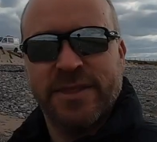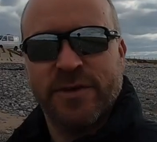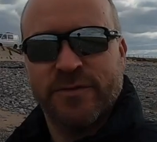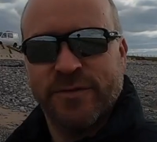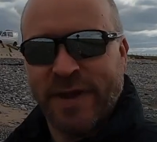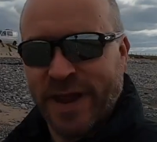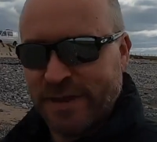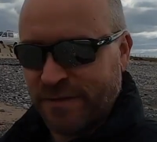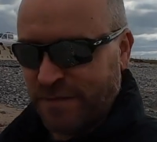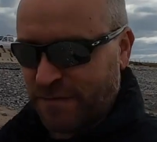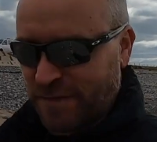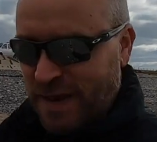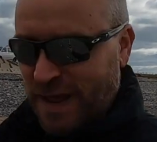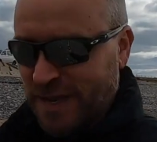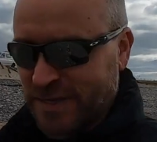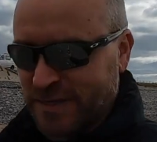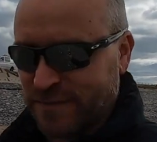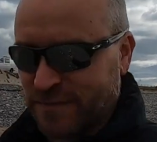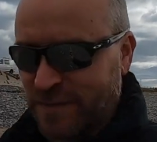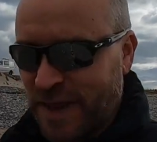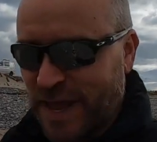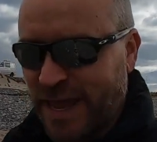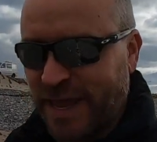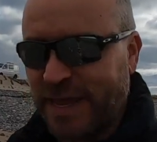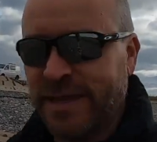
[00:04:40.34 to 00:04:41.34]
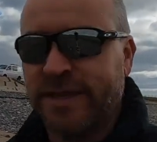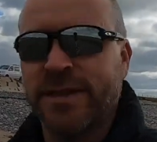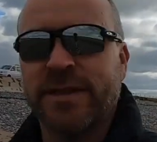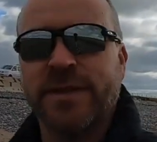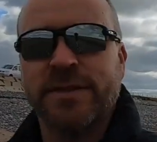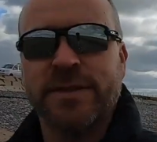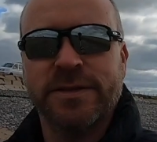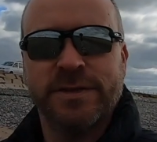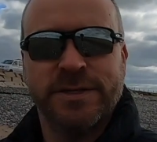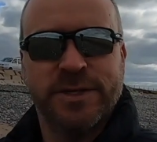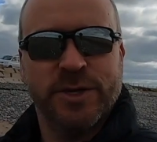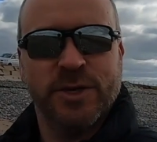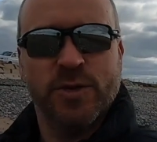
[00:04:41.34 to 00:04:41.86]
the red flags flying,
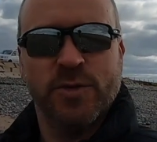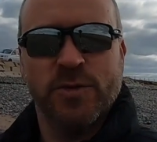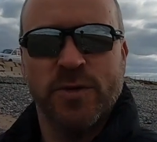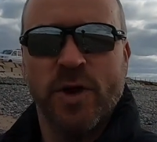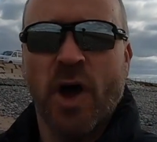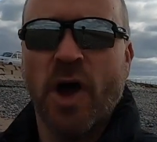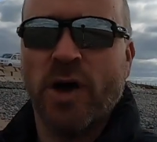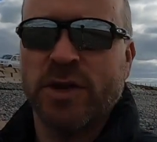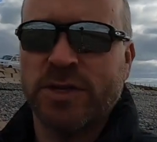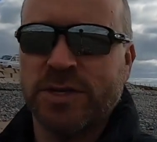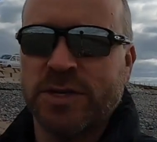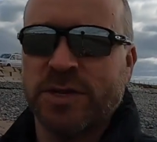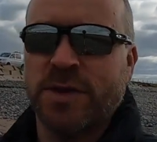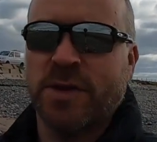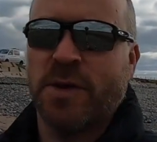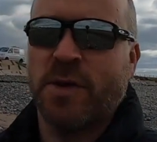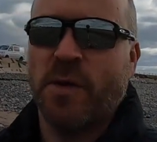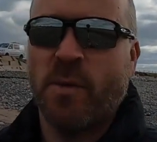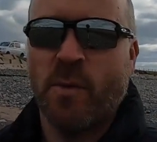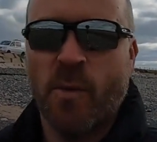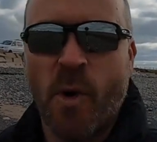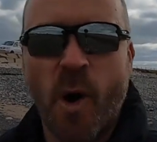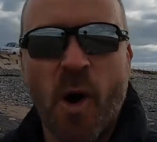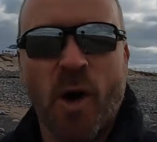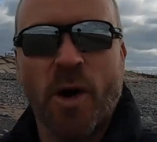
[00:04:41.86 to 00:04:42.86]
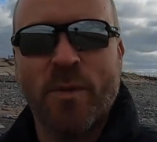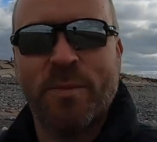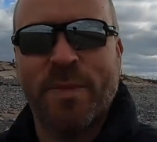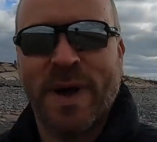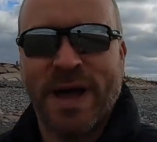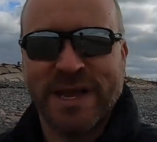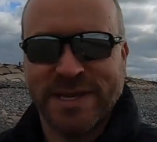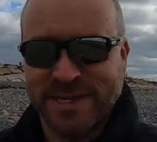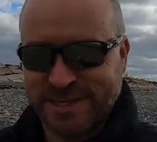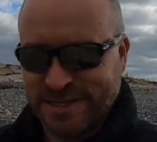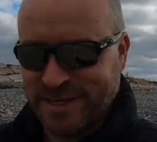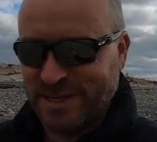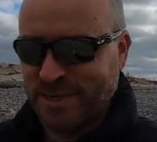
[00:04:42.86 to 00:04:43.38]
do not walk
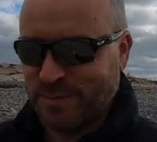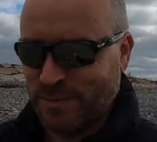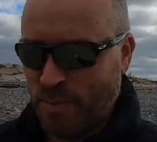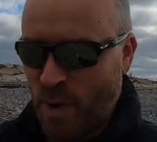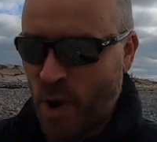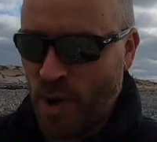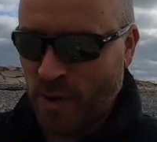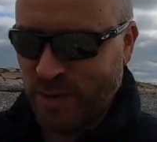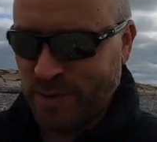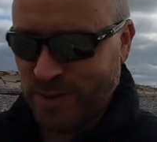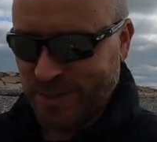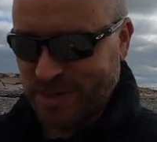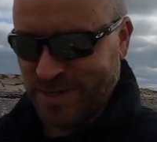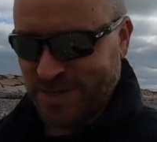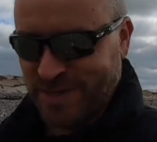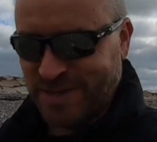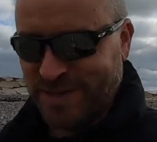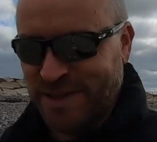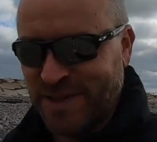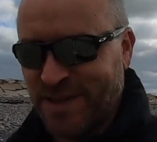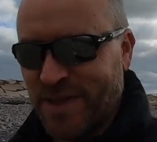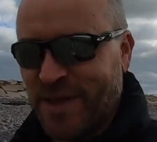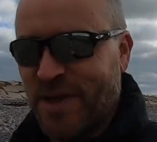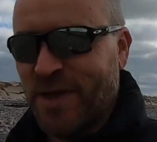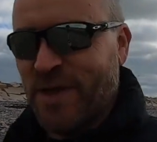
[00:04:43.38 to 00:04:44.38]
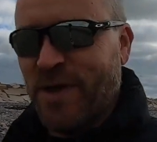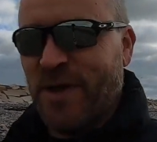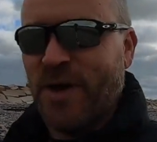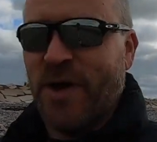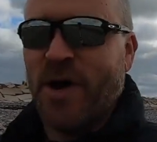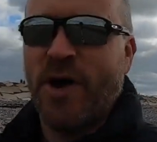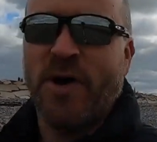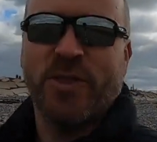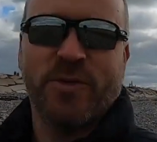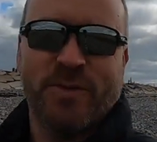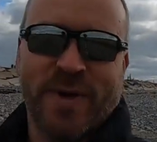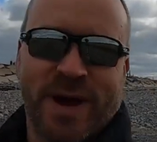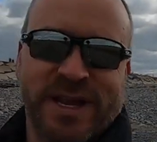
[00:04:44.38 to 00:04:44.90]
past this point,
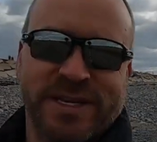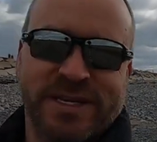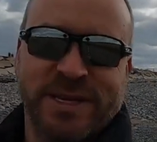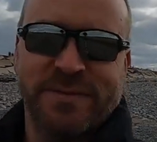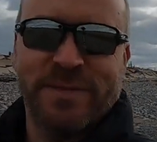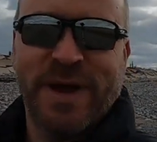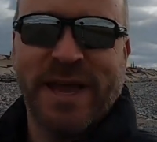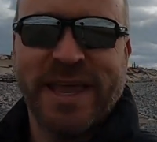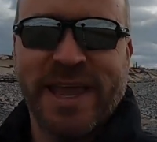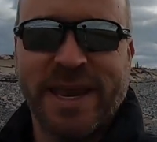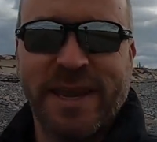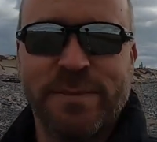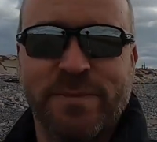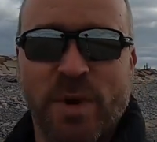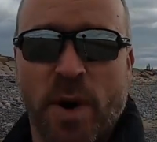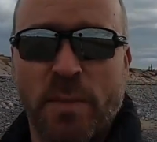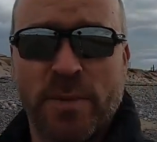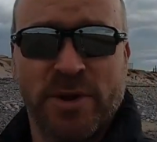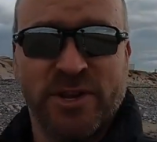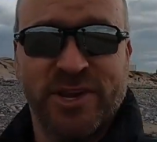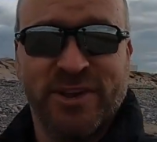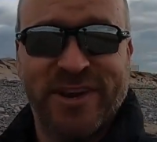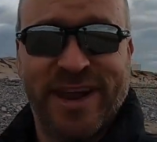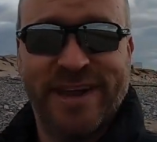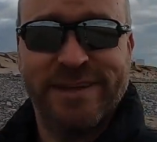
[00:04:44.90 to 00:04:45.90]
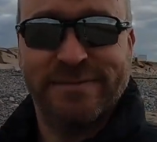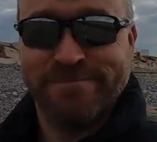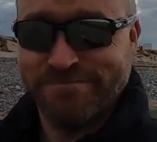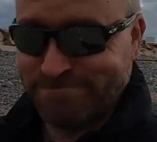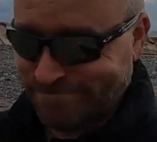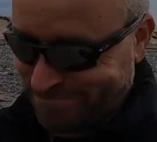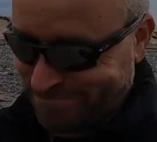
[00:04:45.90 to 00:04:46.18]
otherwise you might get a bomb on your head.